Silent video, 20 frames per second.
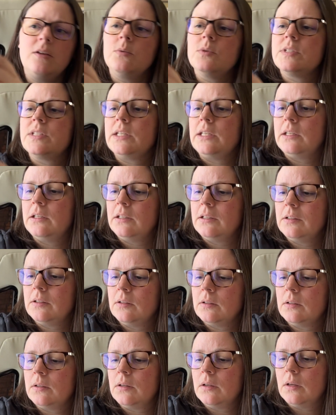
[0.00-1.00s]
was
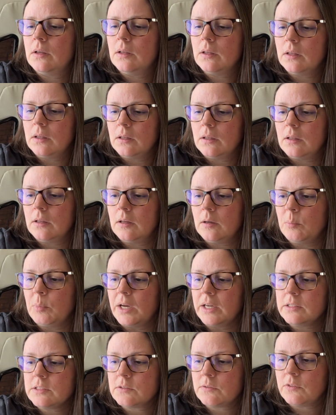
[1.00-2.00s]
in a
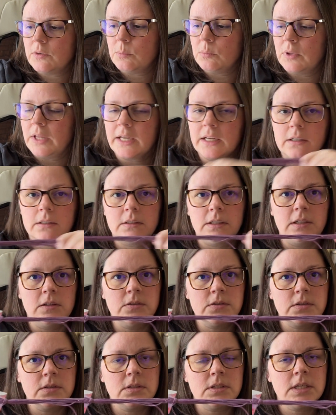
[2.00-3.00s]
box from Black Needle
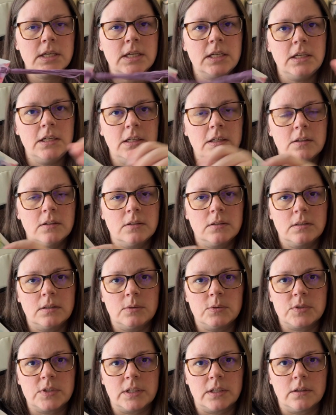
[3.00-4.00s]
Society. There
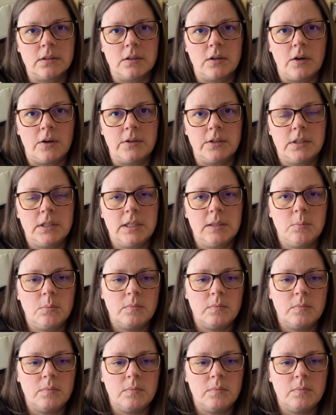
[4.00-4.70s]
was like a gardening